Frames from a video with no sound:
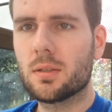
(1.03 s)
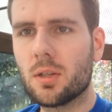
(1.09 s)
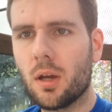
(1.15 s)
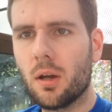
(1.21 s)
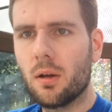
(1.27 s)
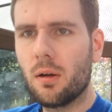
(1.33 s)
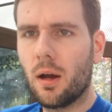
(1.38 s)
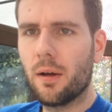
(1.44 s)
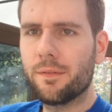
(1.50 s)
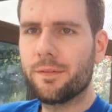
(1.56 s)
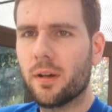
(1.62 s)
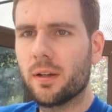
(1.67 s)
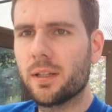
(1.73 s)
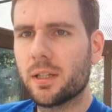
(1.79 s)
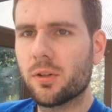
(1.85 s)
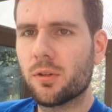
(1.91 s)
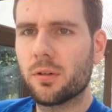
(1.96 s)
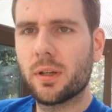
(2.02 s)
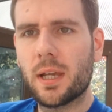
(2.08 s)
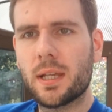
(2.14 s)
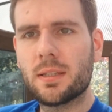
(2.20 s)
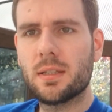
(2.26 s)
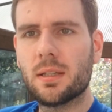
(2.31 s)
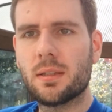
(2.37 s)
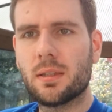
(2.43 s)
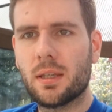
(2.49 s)
So I finally
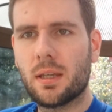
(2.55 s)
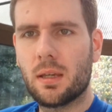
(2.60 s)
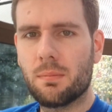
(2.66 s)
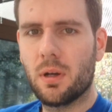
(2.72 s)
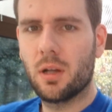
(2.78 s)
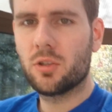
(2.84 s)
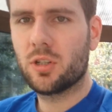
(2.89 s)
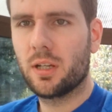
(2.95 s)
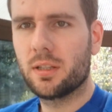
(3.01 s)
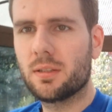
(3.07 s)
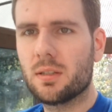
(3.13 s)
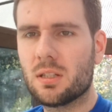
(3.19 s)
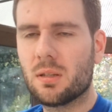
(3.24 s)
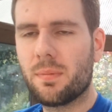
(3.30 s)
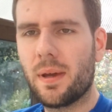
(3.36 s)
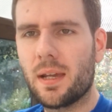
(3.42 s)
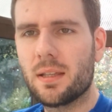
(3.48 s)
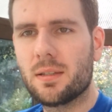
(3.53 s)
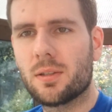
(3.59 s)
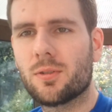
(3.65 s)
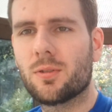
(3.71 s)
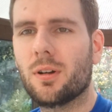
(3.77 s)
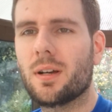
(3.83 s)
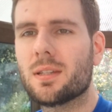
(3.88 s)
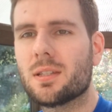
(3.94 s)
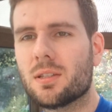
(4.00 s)
created the much
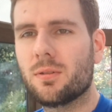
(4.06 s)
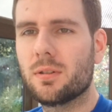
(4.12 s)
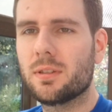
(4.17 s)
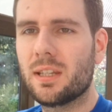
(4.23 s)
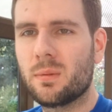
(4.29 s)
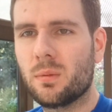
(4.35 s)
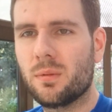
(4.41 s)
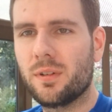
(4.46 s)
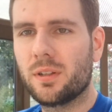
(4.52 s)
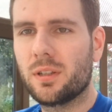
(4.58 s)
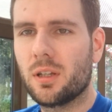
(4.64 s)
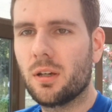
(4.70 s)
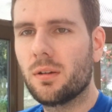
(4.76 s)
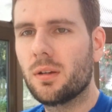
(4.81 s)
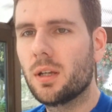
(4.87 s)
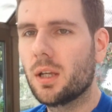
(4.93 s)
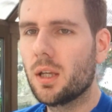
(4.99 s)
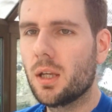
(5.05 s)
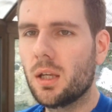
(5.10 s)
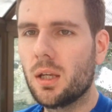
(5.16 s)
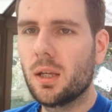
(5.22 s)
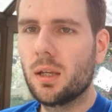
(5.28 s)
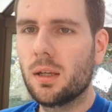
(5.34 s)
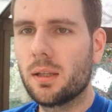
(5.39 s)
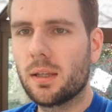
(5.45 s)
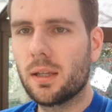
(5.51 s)
anticipated Christ the Redeemer video.
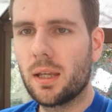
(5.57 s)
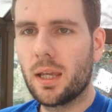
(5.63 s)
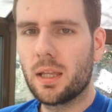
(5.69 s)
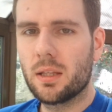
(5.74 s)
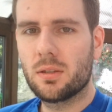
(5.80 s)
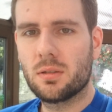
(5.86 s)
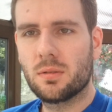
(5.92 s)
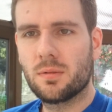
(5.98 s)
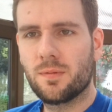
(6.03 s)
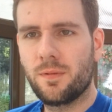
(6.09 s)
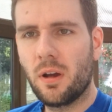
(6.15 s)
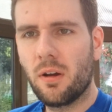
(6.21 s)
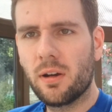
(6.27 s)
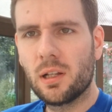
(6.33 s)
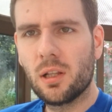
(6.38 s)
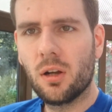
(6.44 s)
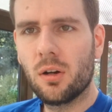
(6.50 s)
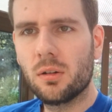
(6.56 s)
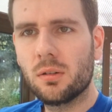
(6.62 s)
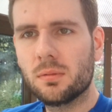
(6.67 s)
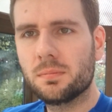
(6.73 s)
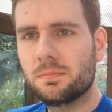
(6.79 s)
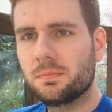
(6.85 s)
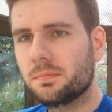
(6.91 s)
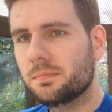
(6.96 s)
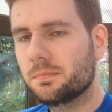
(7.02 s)
It's very
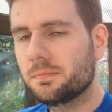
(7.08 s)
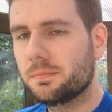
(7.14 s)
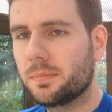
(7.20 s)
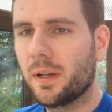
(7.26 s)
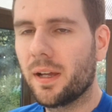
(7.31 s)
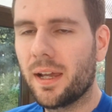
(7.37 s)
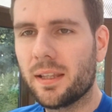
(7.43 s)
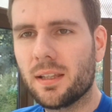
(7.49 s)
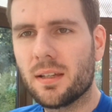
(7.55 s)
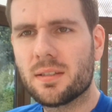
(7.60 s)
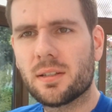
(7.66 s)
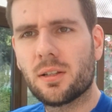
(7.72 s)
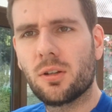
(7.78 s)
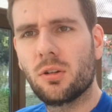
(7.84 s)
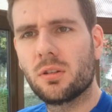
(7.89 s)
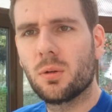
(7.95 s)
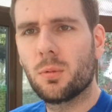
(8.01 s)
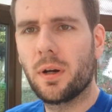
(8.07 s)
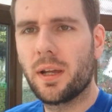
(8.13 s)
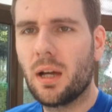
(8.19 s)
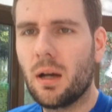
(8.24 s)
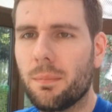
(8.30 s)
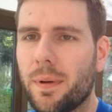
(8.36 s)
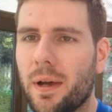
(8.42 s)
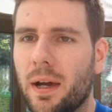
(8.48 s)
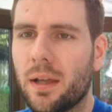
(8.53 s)
long, but it does include the way
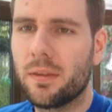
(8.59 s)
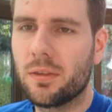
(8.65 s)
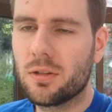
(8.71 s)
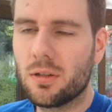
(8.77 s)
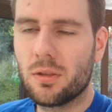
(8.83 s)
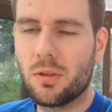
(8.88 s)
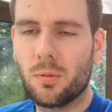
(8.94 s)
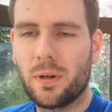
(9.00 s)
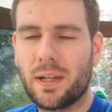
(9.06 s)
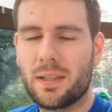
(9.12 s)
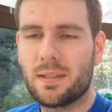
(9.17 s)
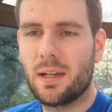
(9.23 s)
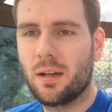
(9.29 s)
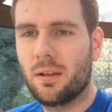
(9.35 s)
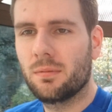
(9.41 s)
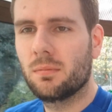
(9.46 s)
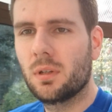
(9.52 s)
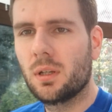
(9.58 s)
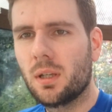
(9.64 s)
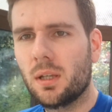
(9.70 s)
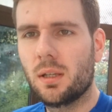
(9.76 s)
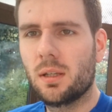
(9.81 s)
up and the way down.